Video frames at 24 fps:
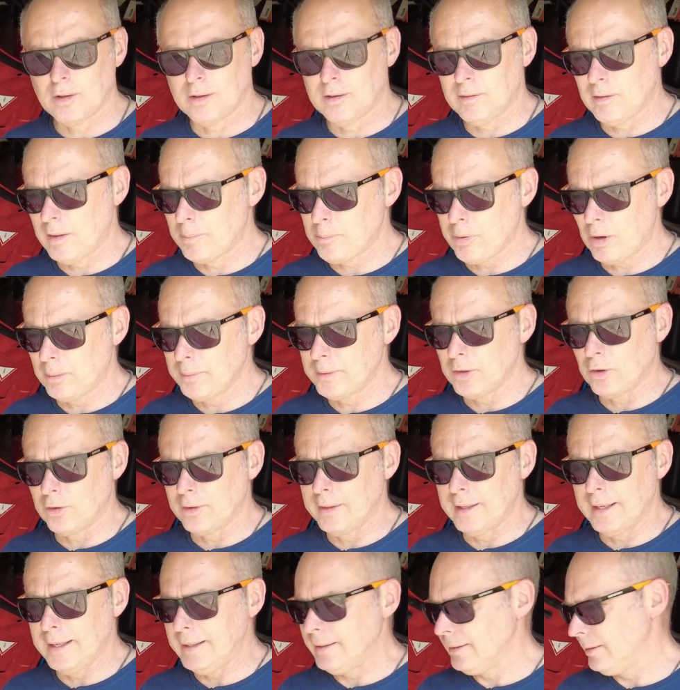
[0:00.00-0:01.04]
They're probably not
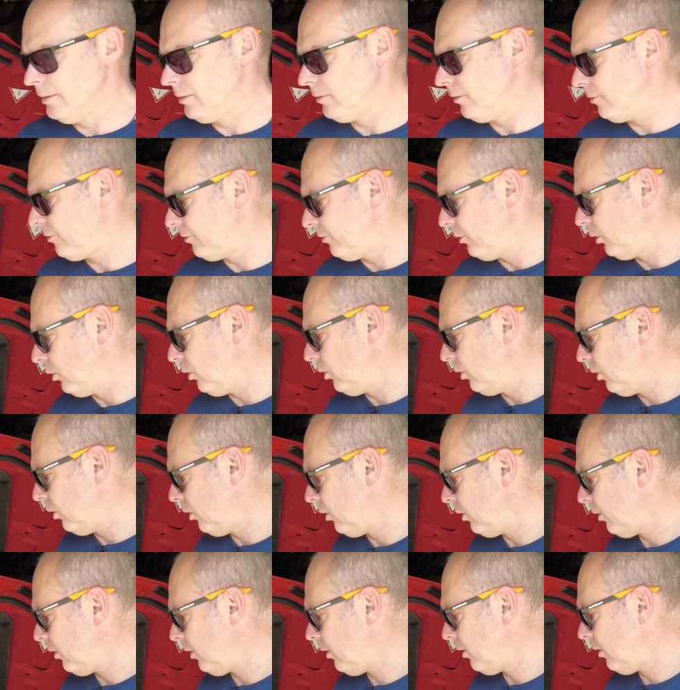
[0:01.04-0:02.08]
needed for
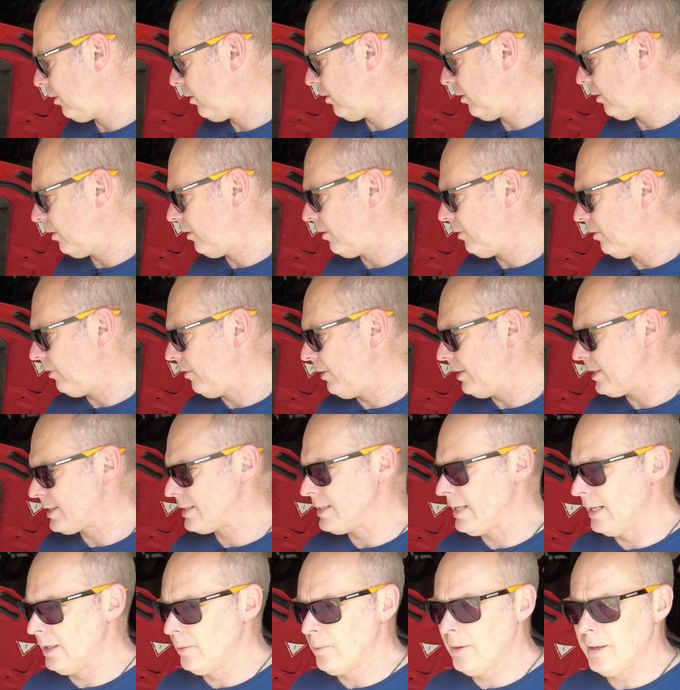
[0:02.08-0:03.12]
this
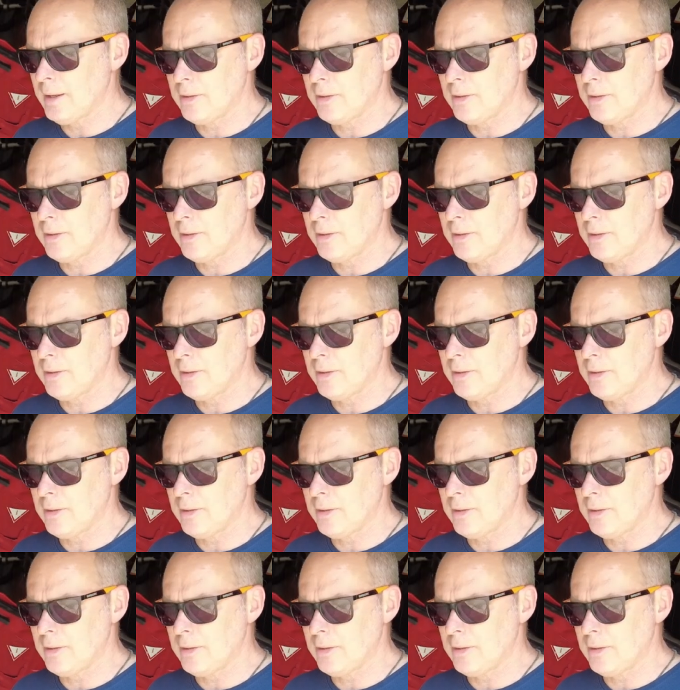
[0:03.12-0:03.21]
anyway.